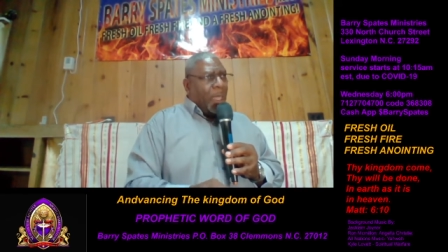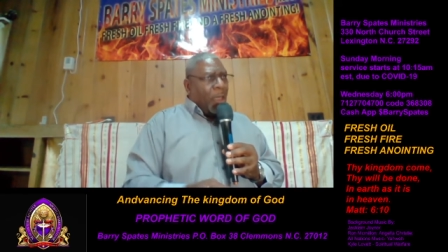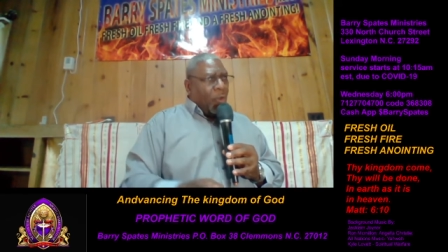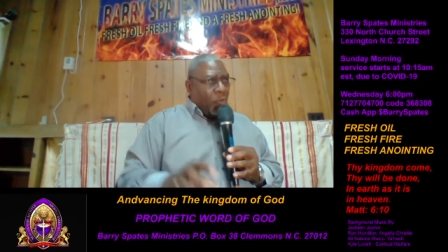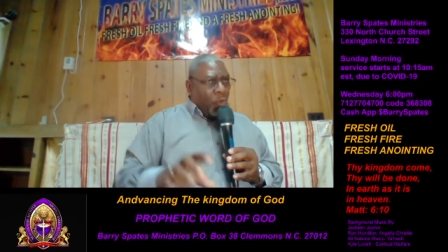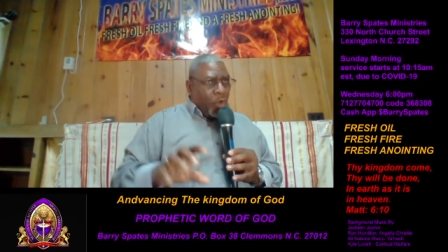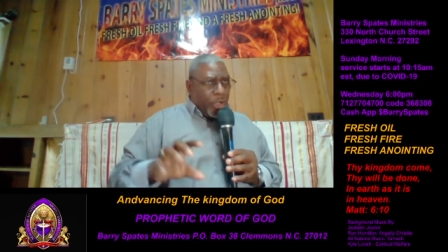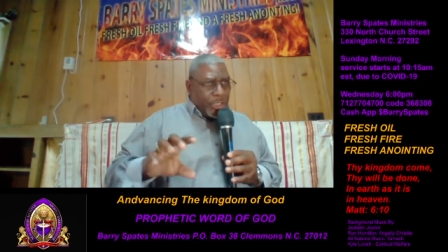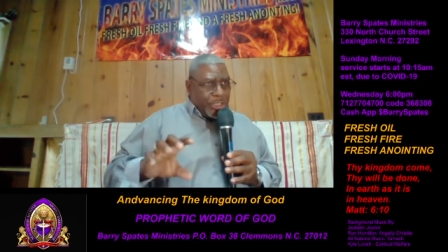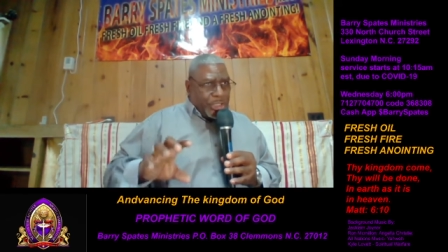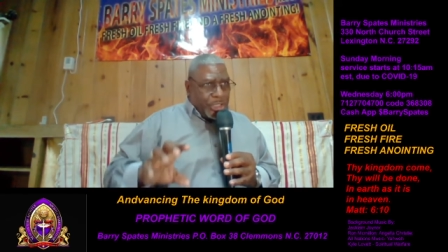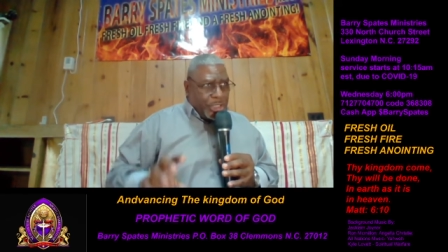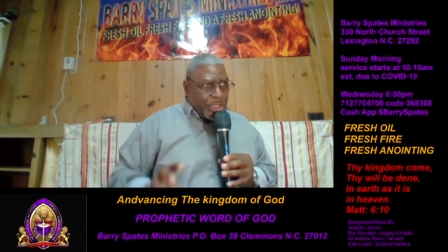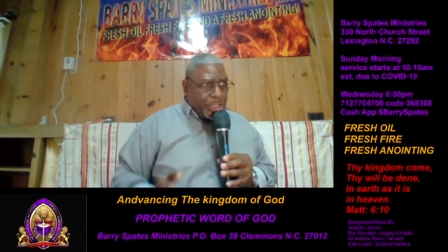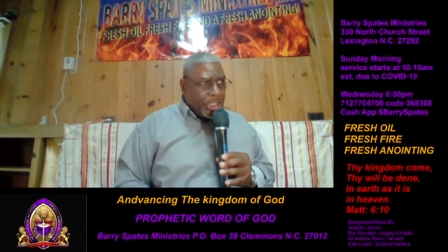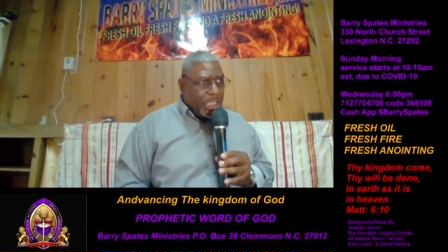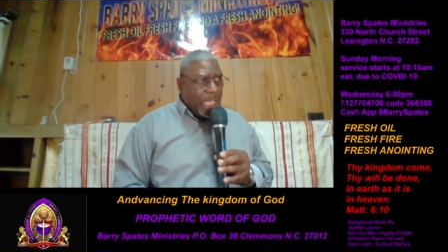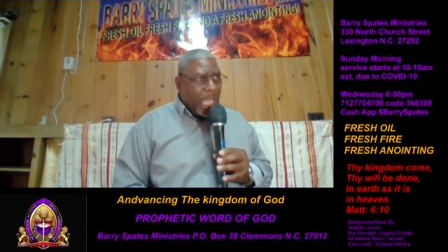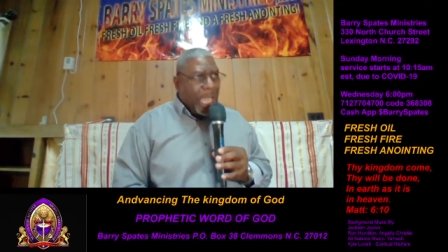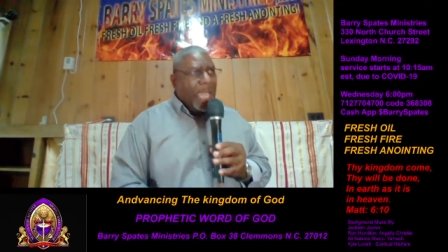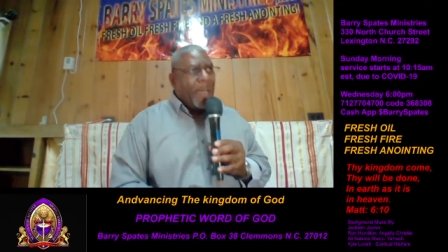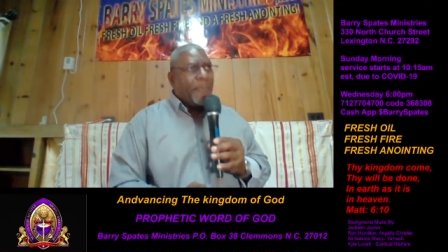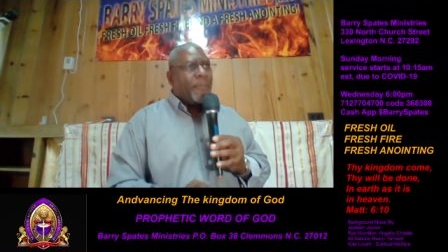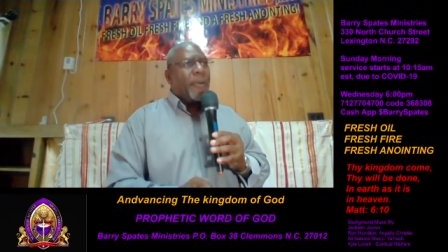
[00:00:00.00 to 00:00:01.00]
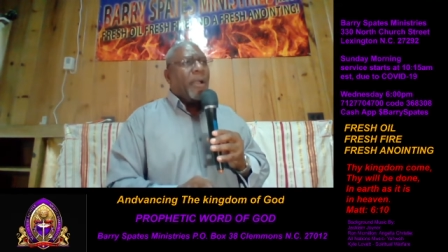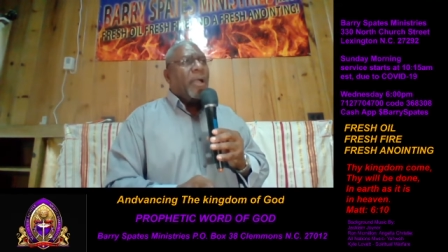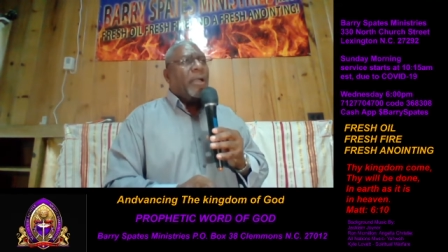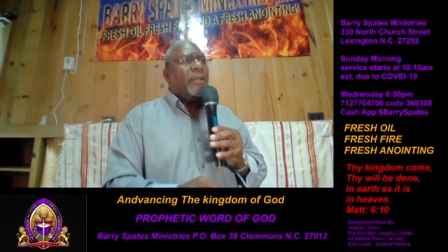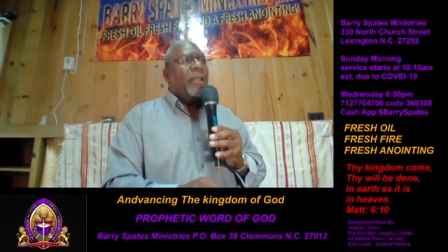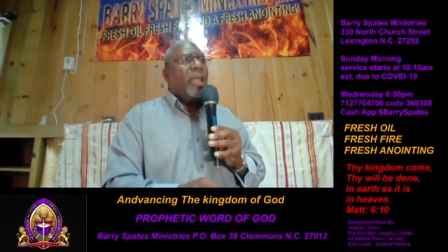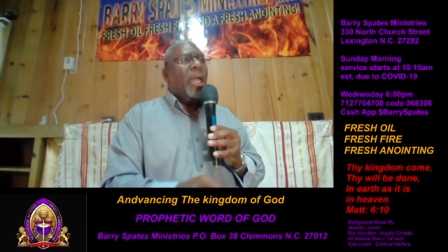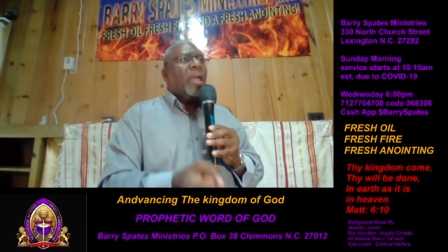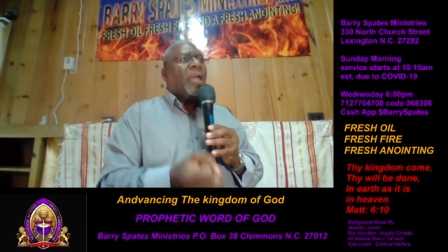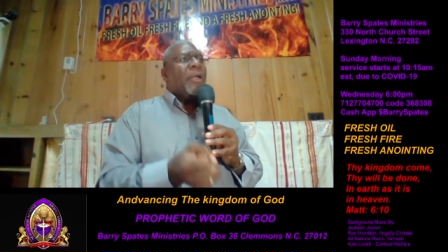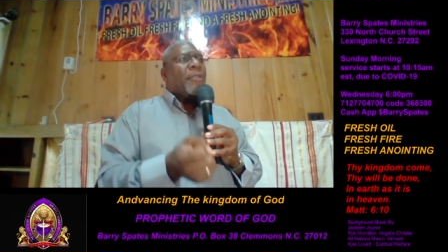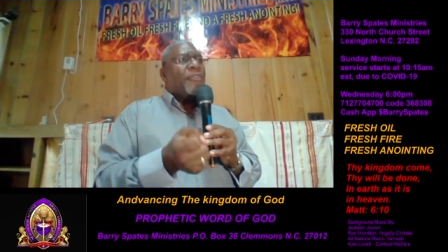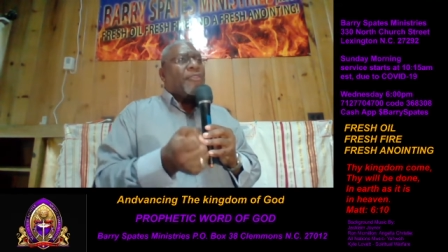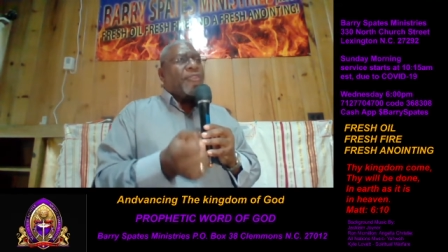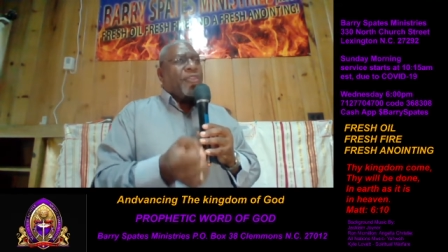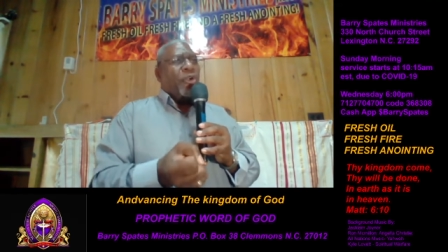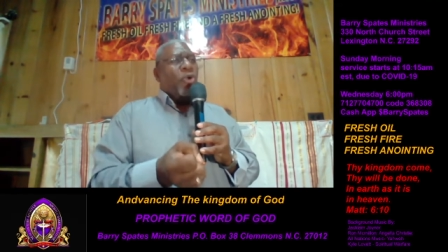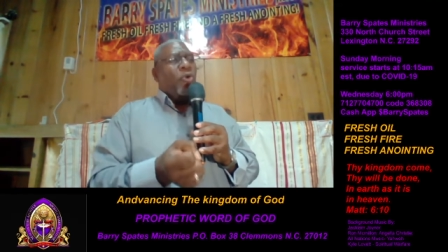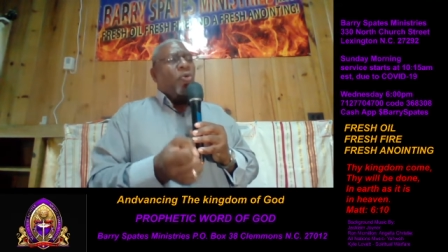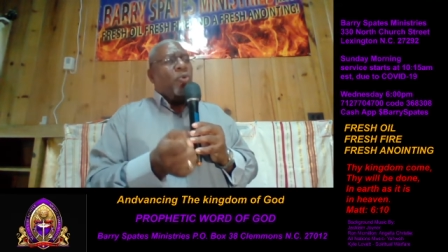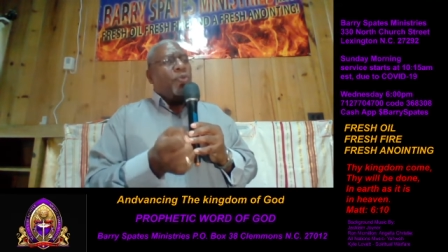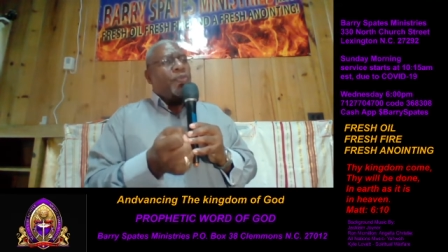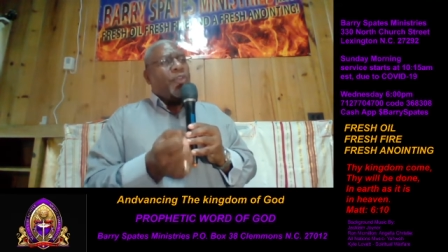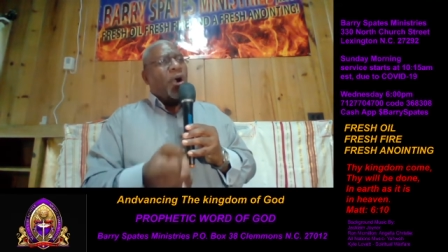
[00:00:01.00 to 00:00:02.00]
We're shapen
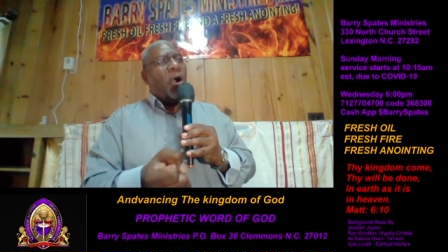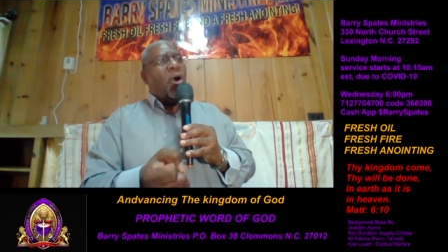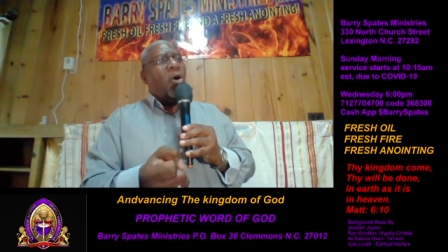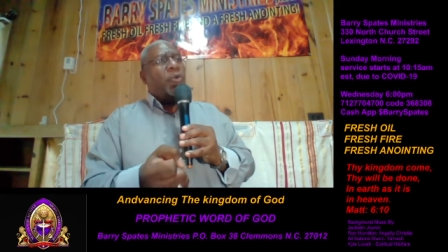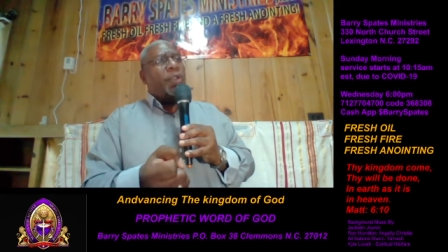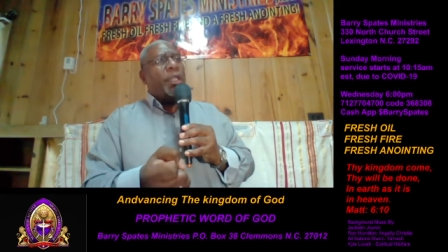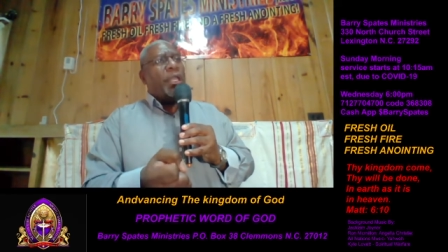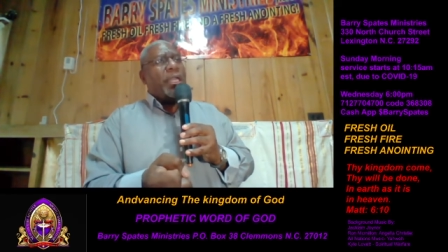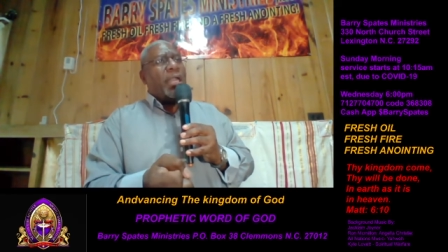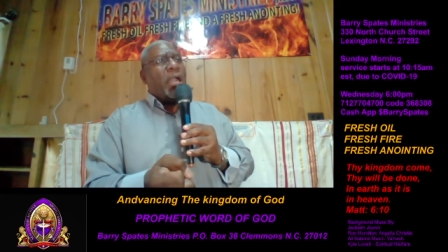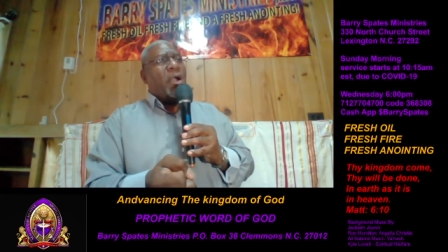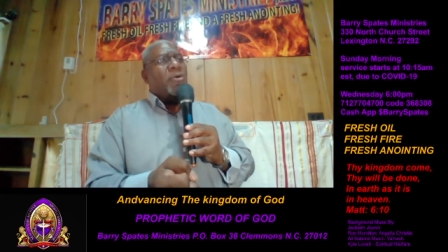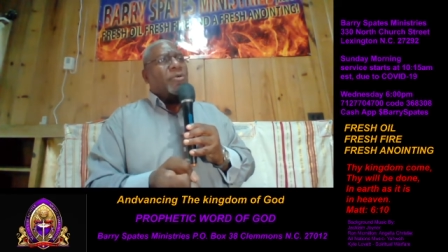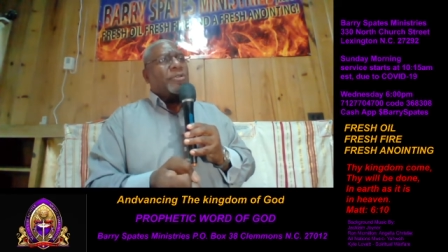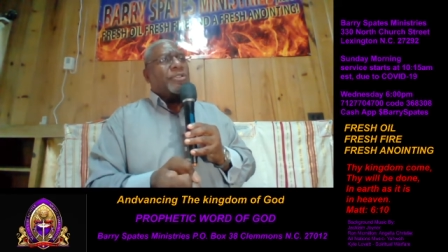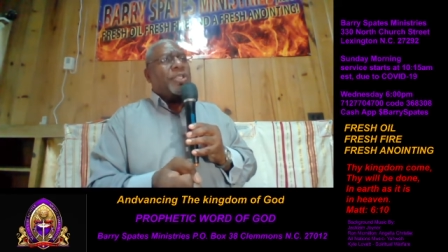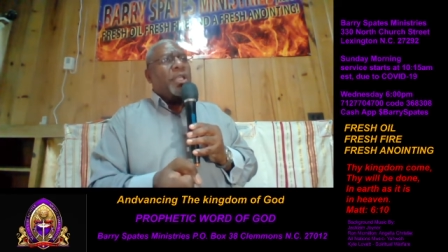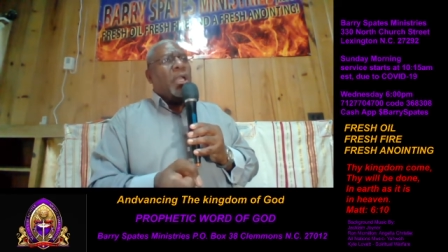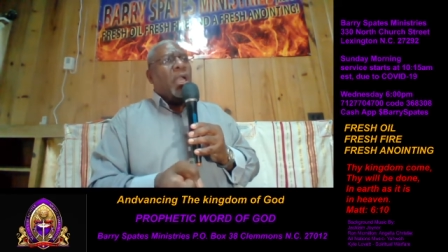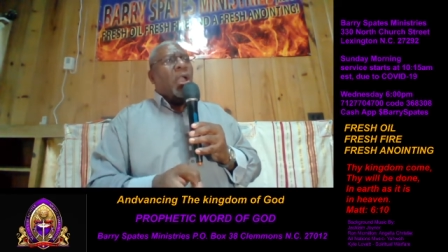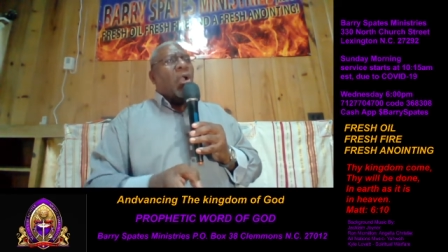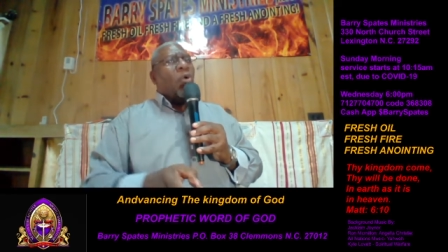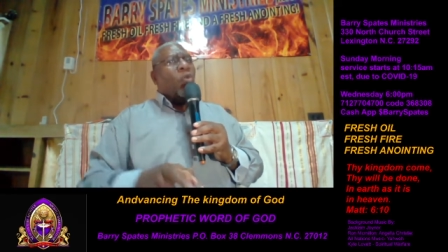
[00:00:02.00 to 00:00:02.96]
through the Holy Ghost.